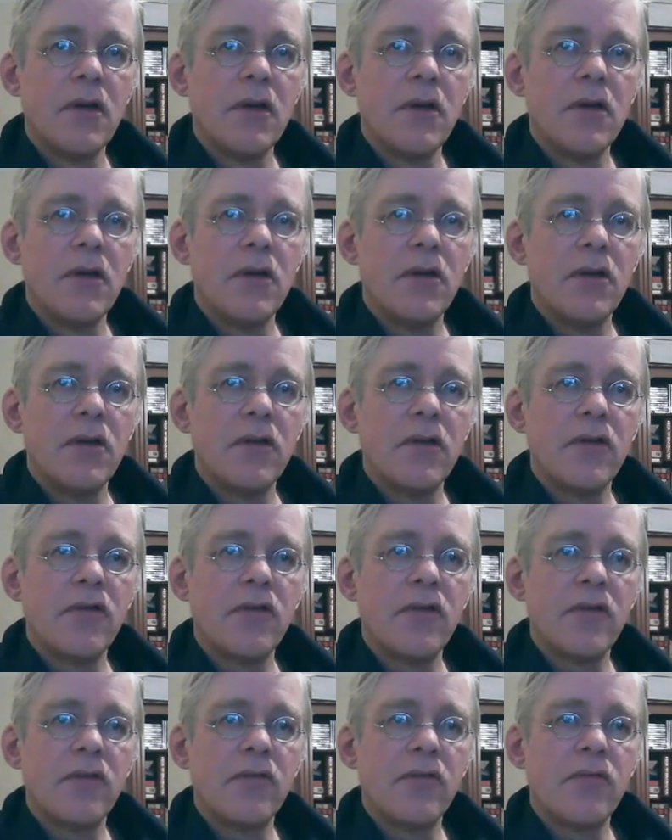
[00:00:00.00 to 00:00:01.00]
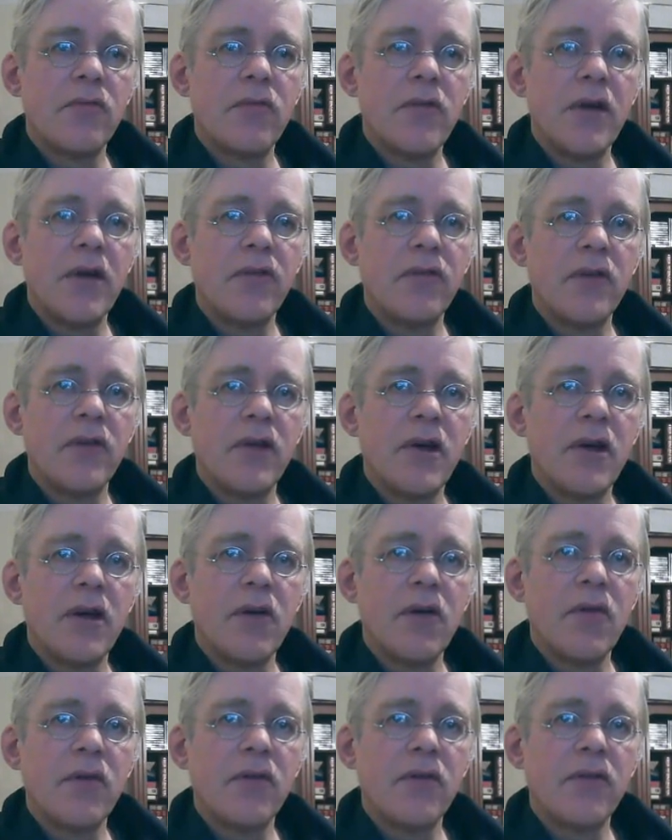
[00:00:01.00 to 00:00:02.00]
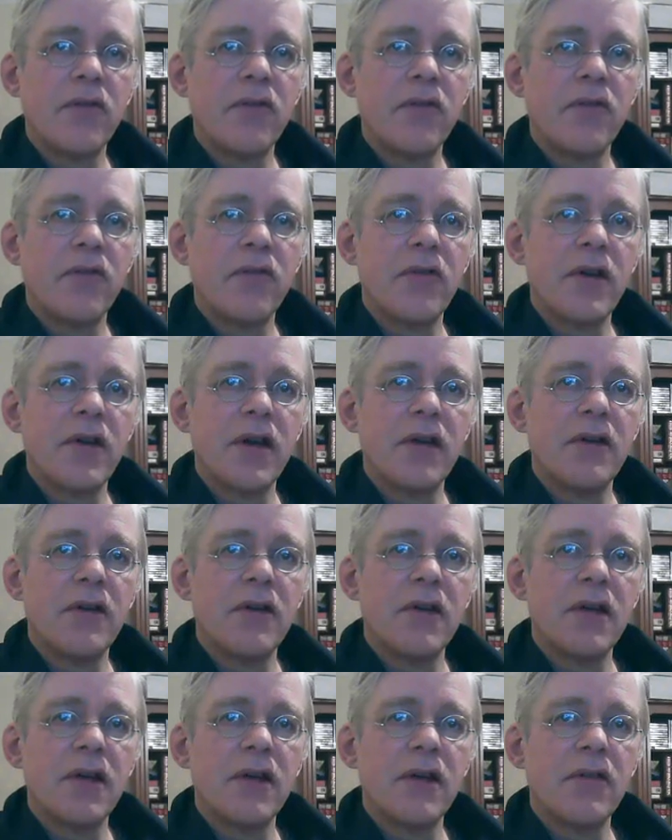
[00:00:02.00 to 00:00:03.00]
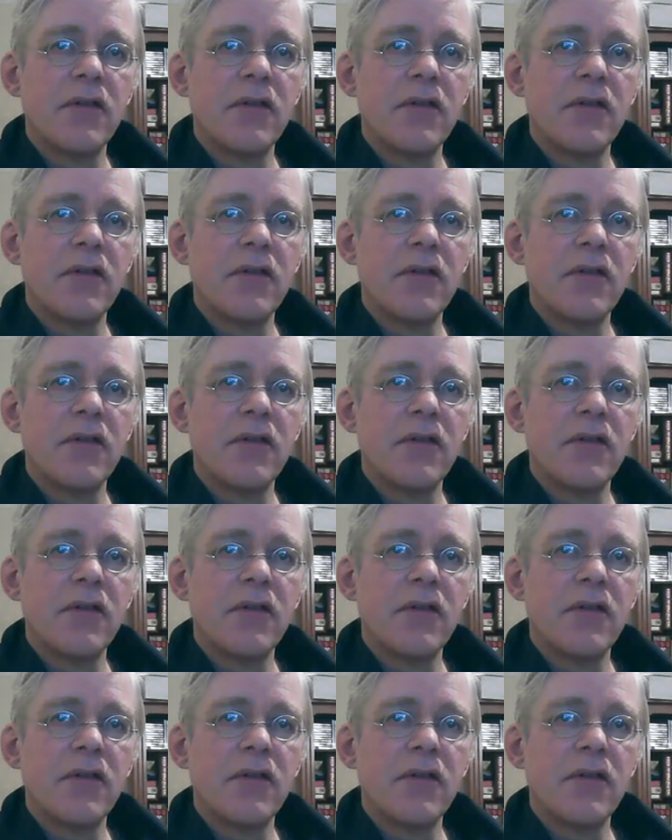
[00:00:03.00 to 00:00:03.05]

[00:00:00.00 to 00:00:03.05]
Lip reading: You can just rest it across the string underneath.